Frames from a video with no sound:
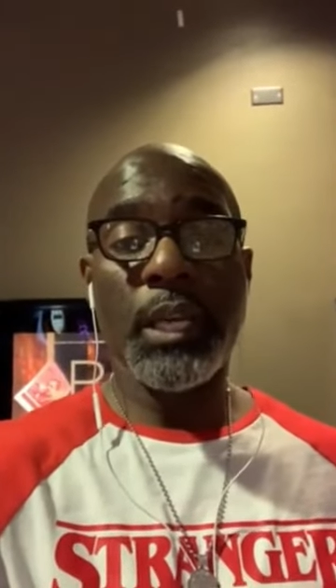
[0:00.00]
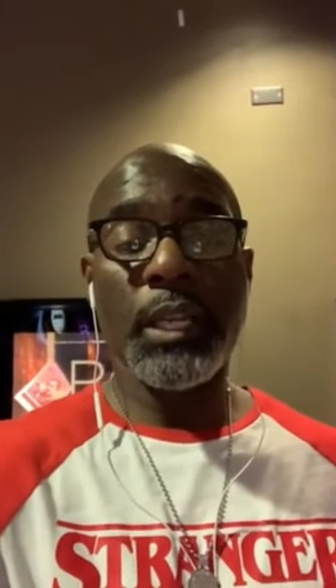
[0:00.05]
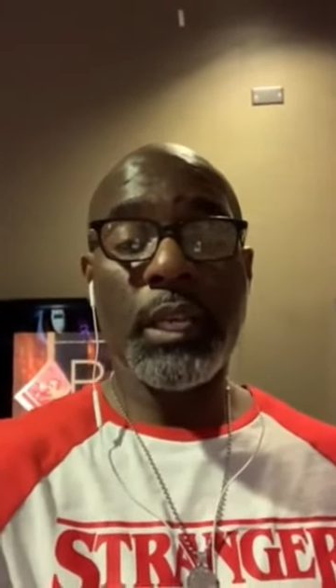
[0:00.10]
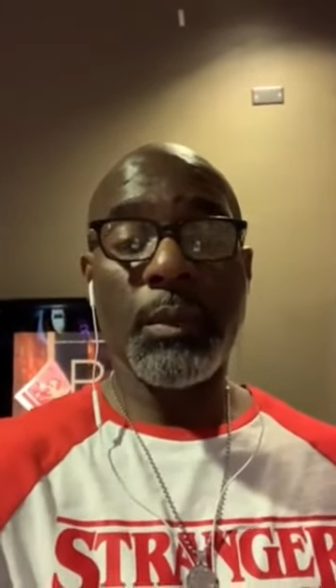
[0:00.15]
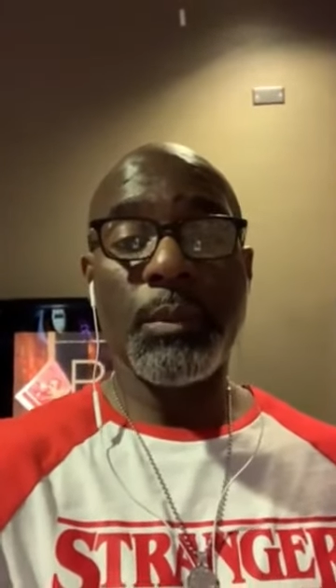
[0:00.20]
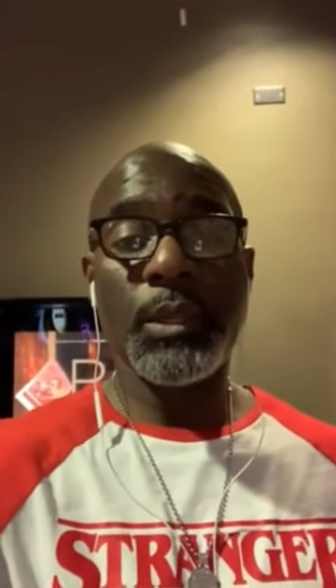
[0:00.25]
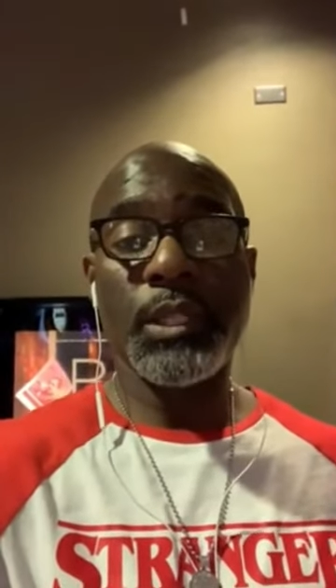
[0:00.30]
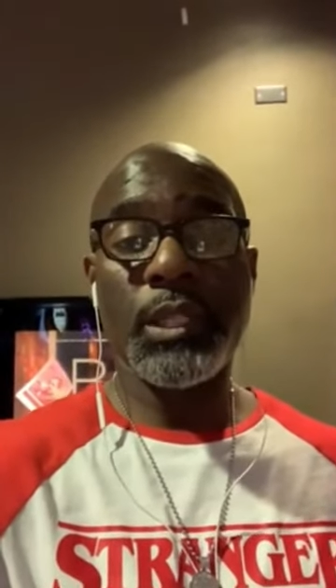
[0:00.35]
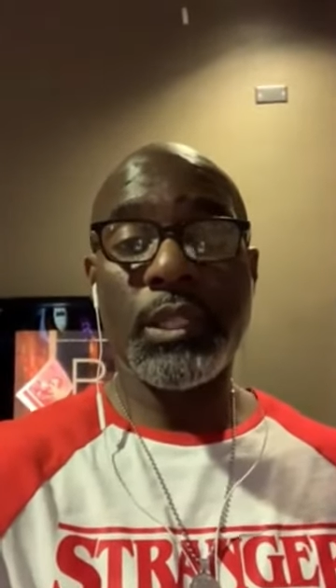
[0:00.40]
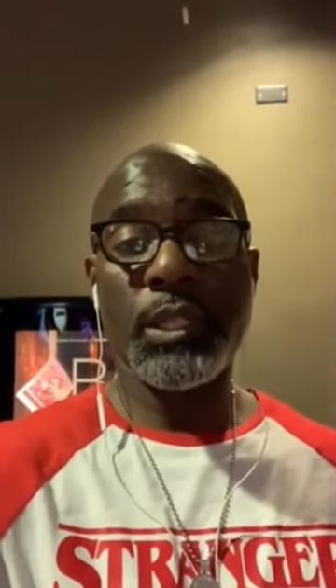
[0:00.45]
and let
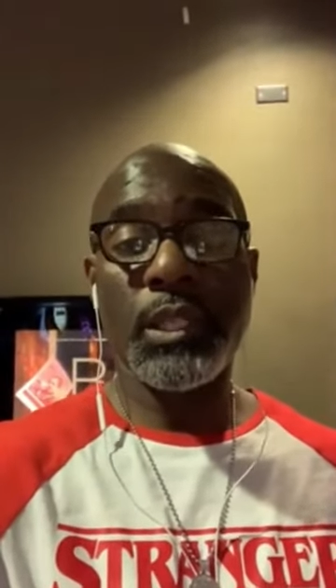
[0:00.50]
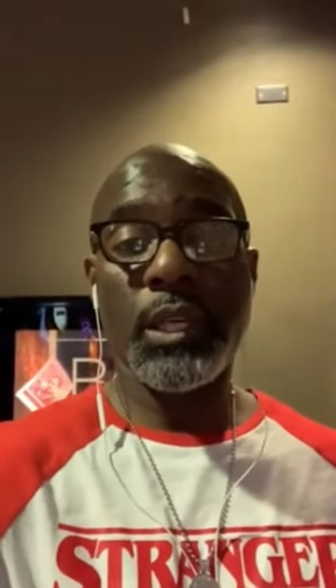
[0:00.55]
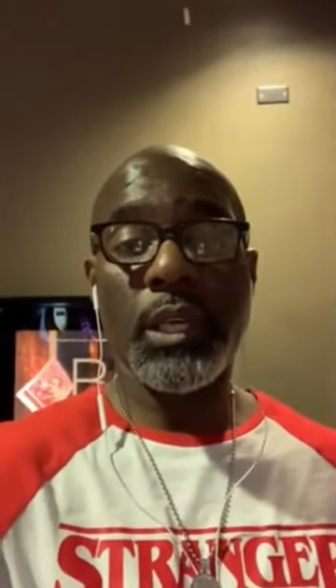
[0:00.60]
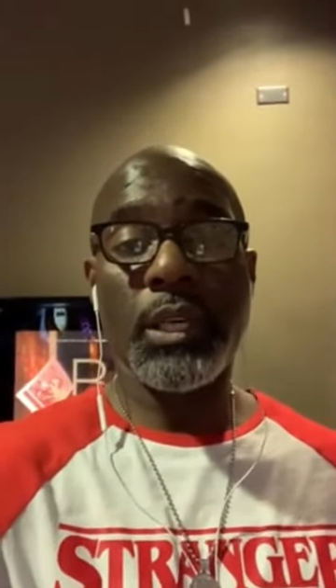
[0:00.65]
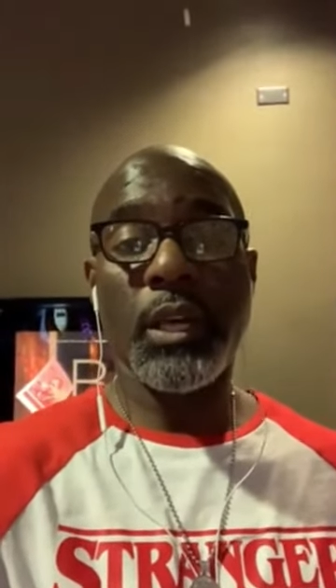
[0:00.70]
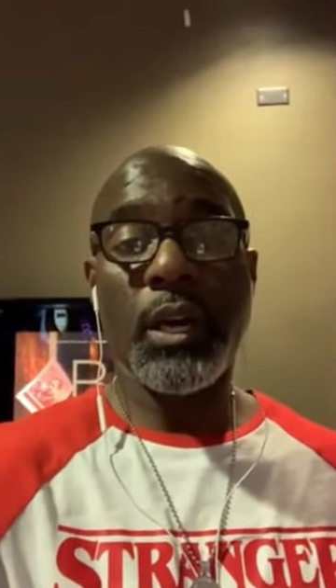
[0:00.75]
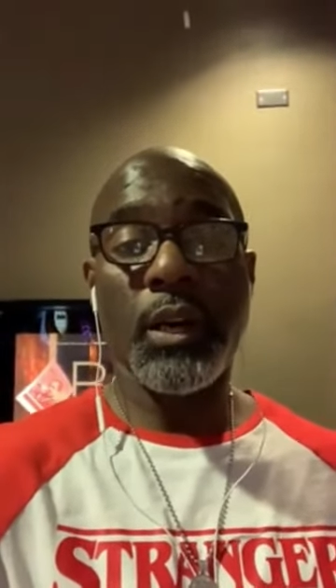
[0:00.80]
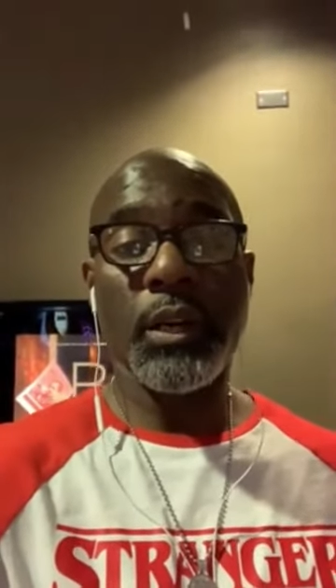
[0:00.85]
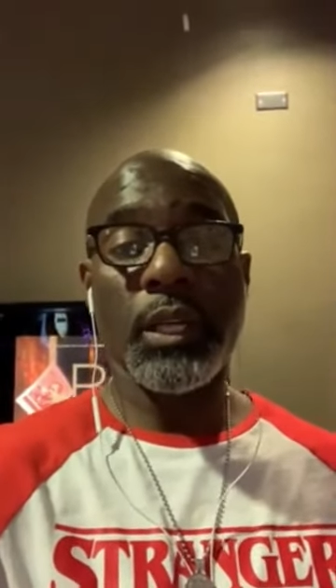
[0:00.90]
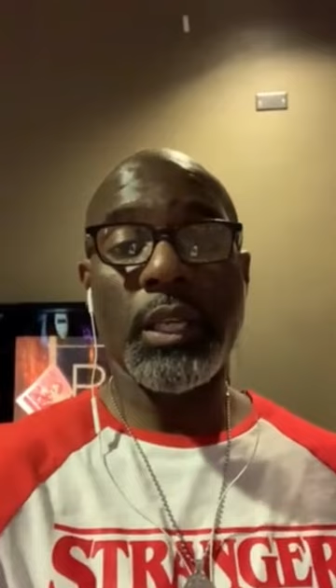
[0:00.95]
me just tell
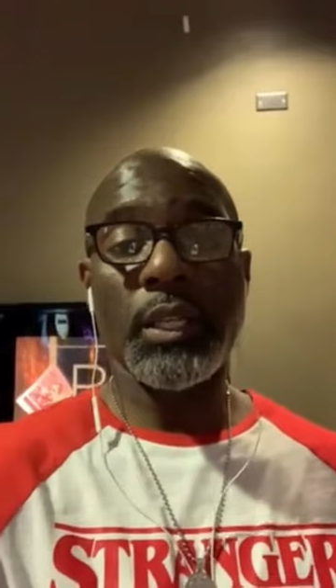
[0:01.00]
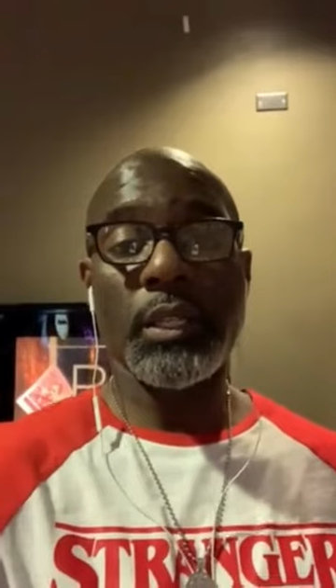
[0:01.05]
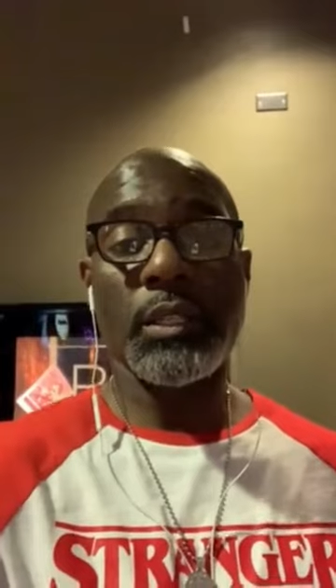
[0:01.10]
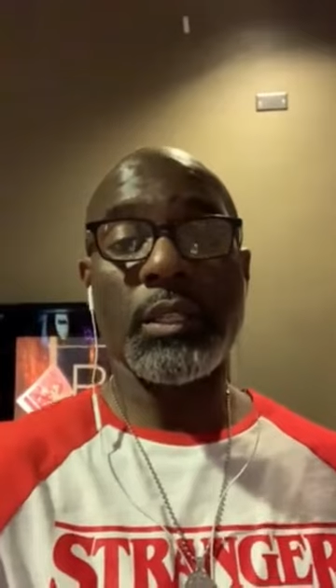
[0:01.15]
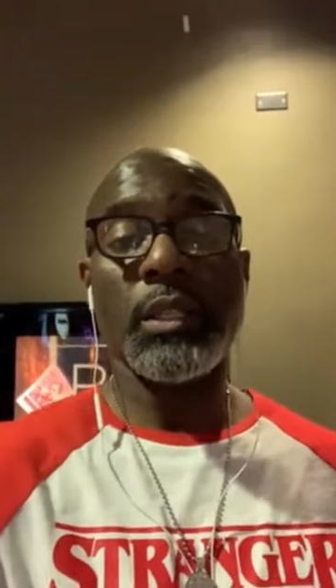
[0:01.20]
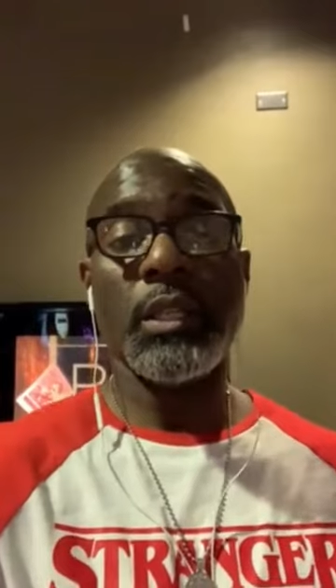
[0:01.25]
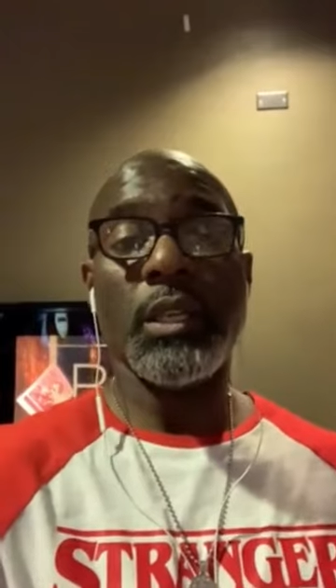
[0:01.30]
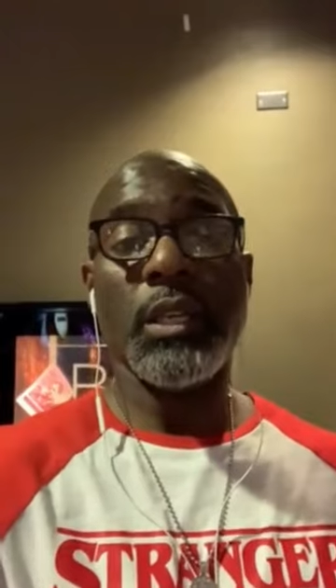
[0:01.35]
y'all this.